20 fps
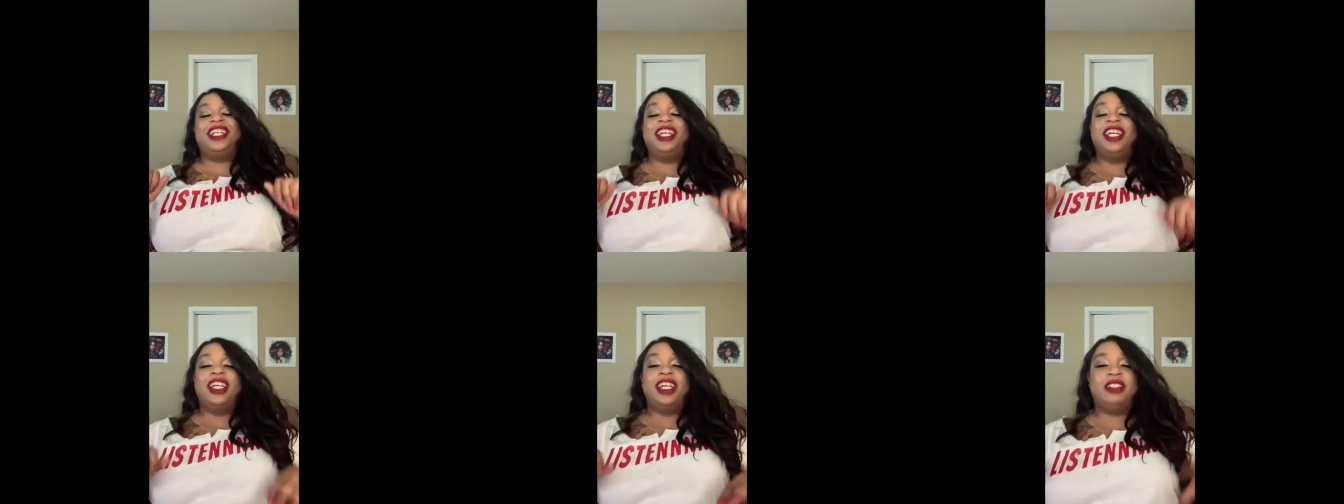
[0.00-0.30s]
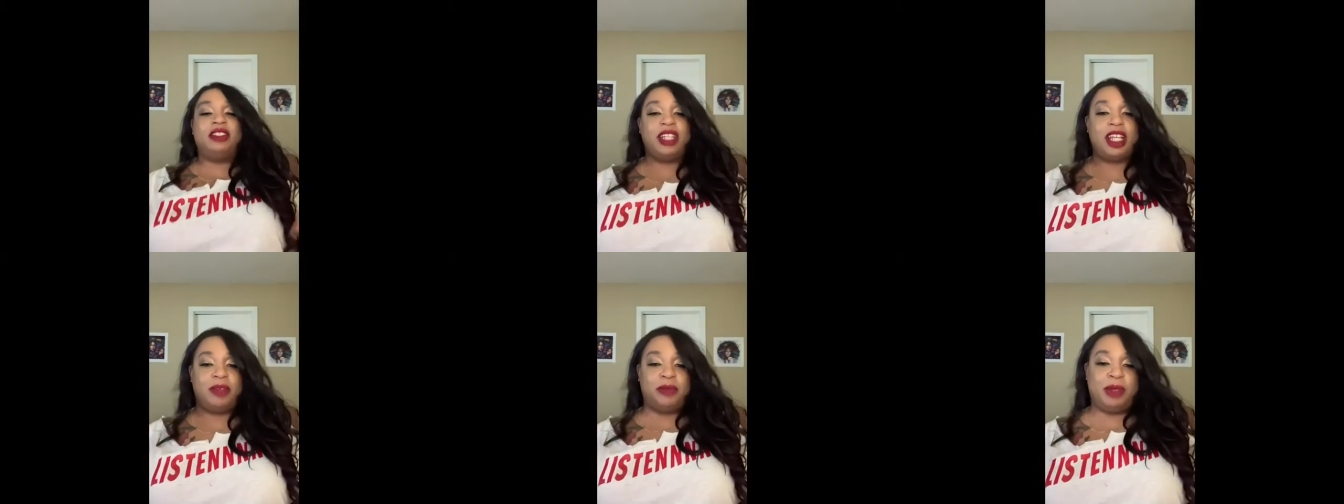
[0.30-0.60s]
I'm
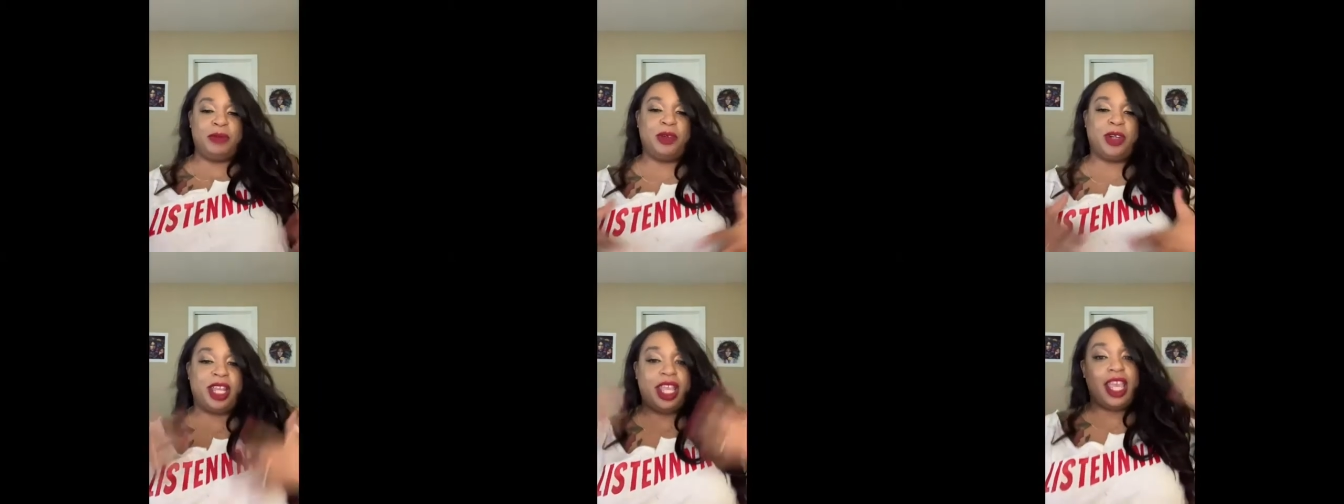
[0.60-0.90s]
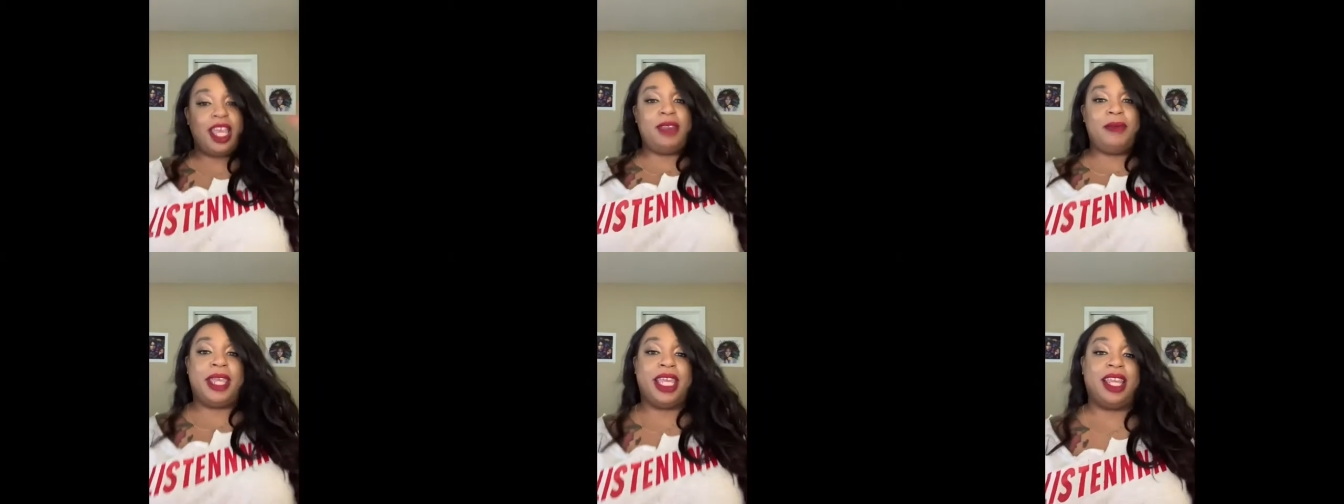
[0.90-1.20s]
trying to be more
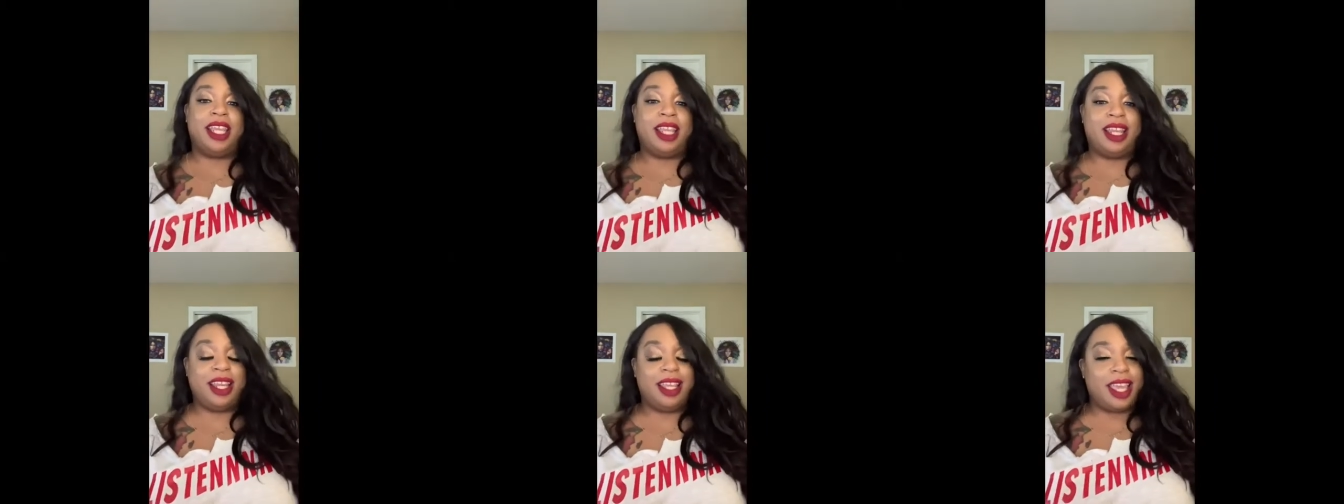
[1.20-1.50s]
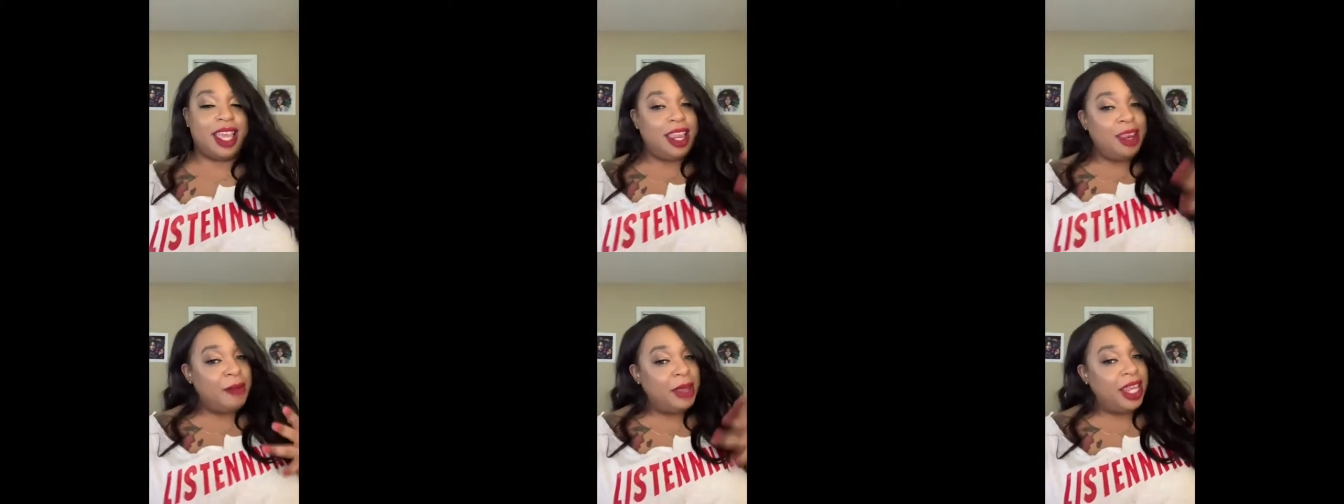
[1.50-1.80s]
animated.
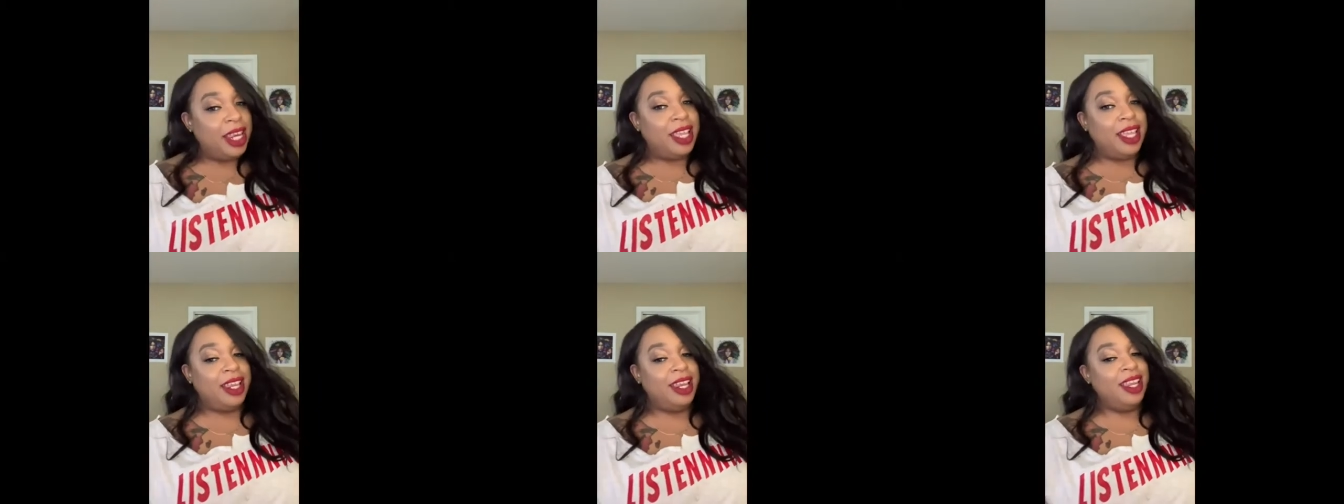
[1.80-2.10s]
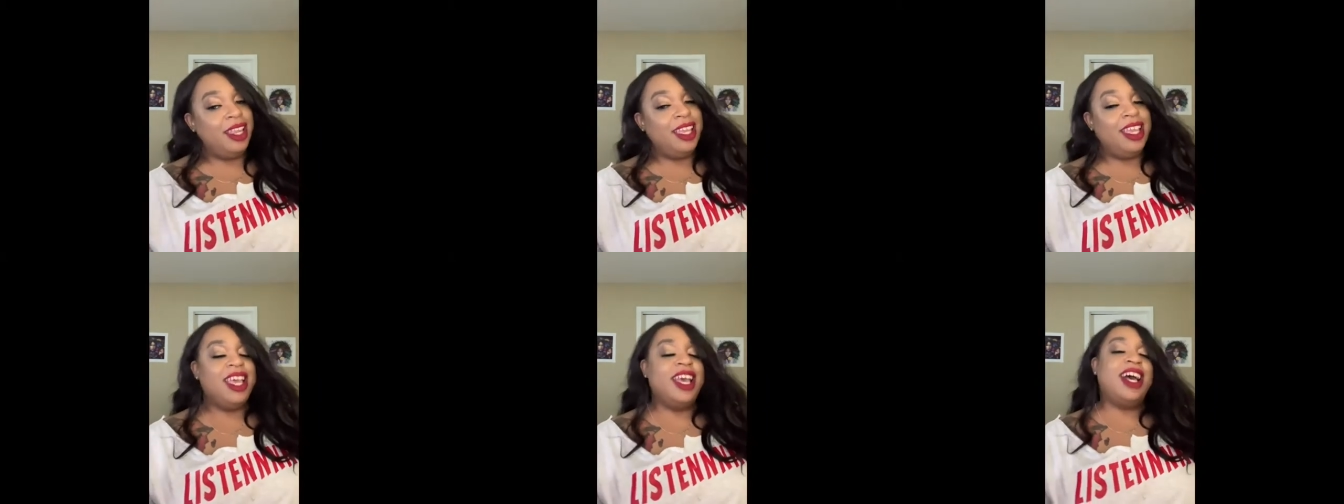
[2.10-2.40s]
Animated.
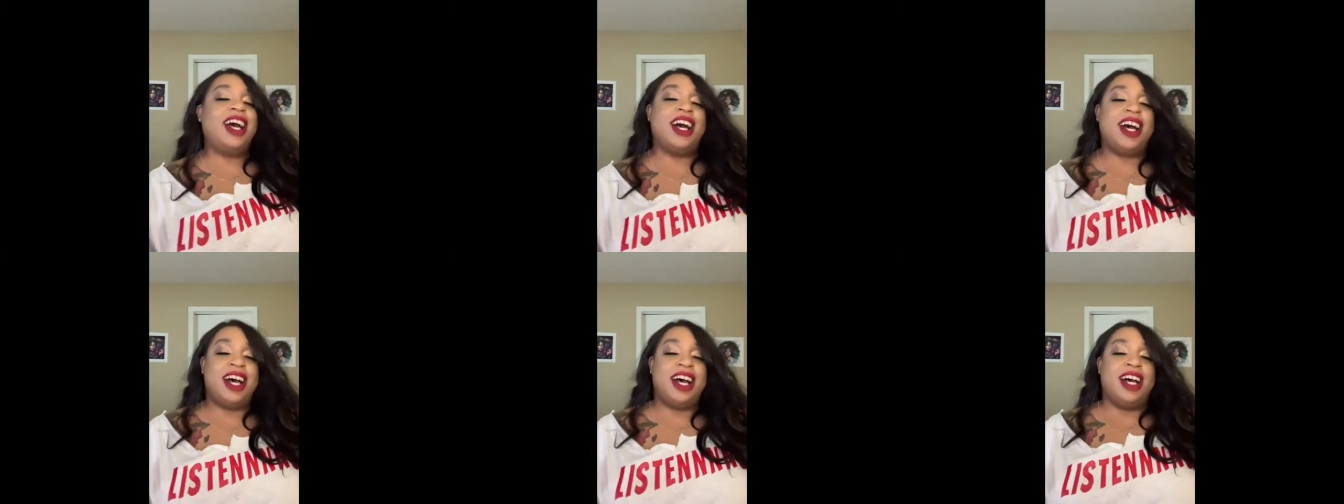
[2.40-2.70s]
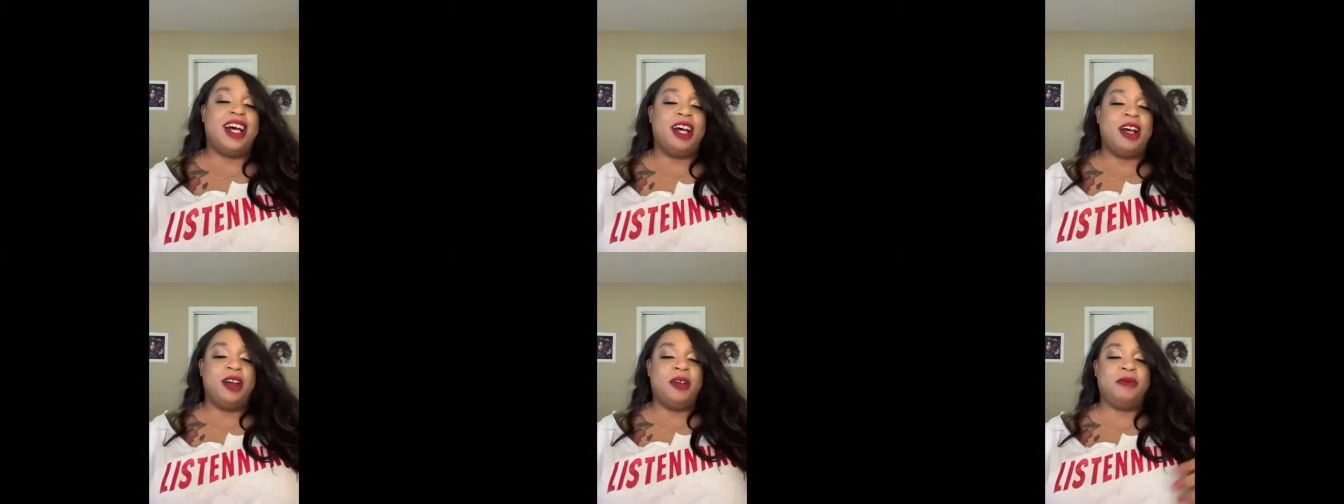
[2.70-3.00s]

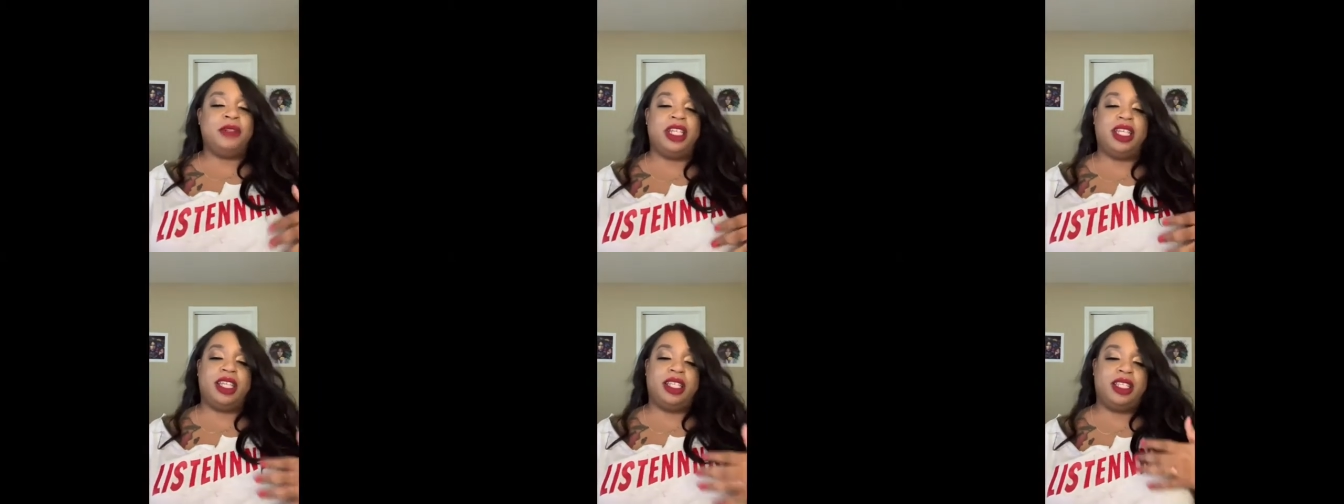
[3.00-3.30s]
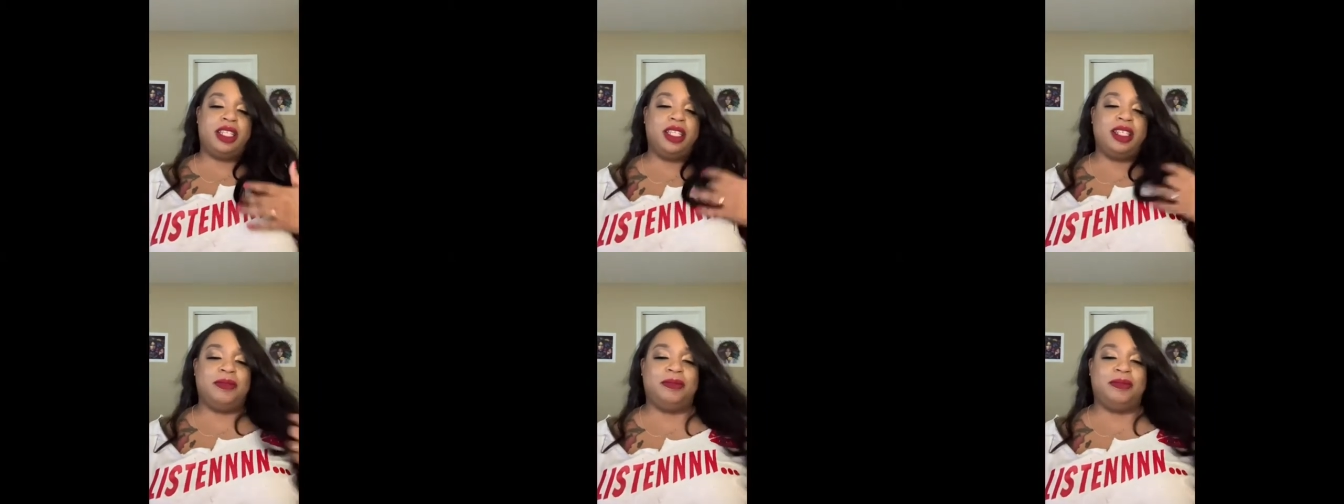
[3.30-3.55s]
Um, listen.